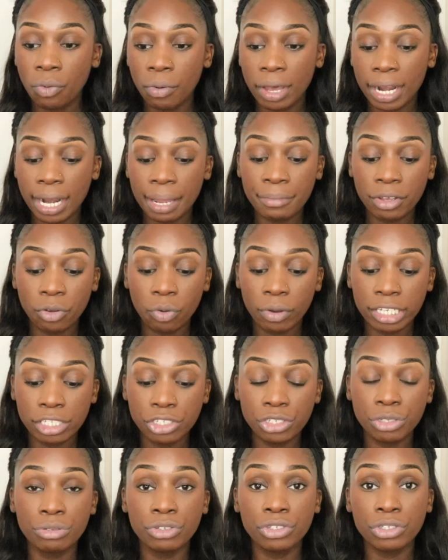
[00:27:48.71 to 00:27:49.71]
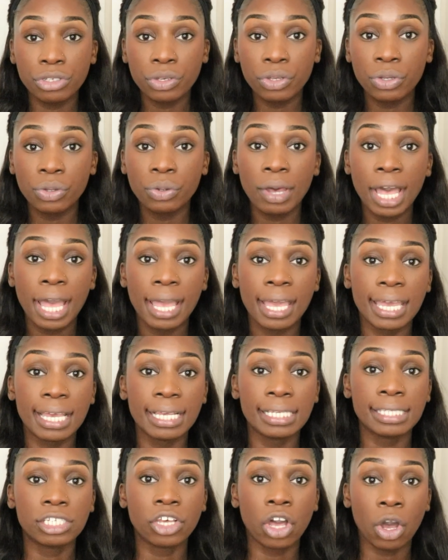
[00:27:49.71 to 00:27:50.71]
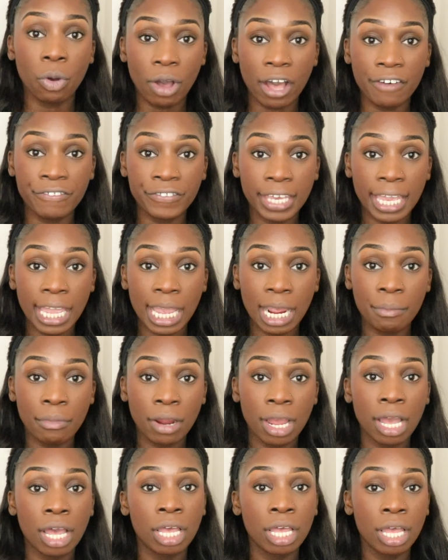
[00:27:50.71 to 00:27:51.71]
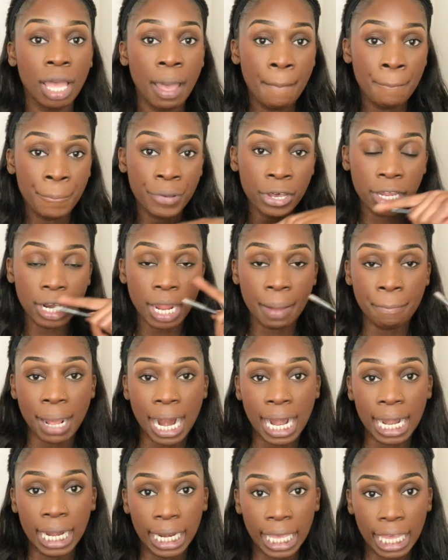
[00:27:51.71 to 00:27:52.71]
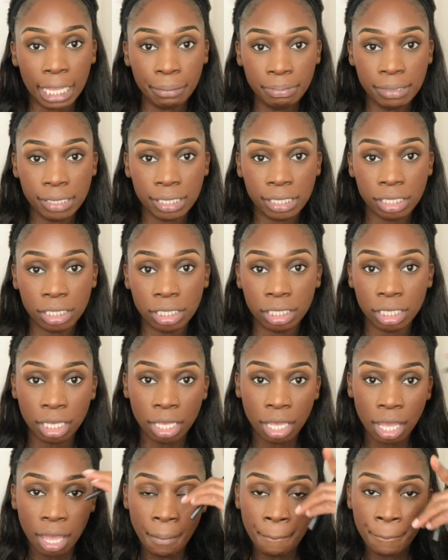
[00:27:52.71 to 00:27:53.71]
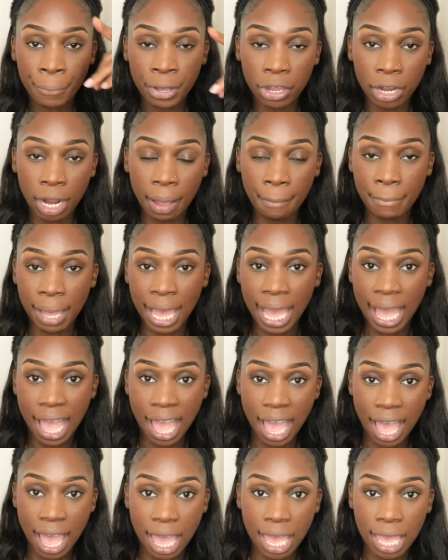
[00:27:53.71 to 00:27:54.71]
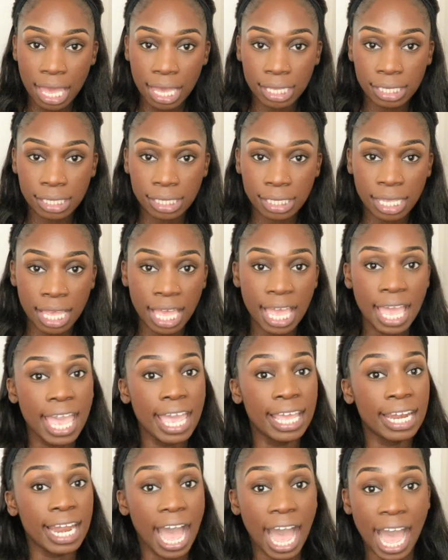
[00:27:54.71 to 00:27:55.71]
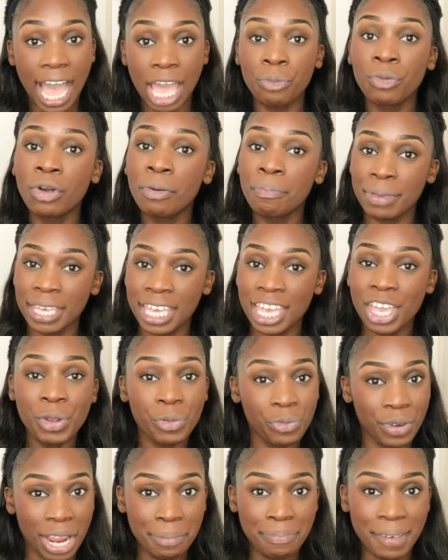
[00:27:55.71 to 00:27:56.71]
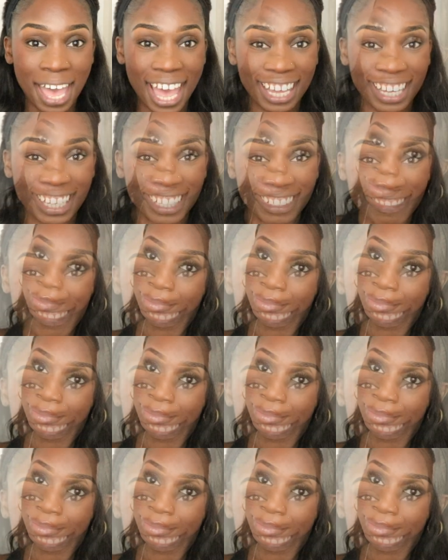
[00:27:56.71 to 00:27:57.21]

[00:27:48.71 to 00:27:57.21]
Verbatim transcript: what I'm going to do is go off camera, put on my lips, put on my eyes, and I will be right back.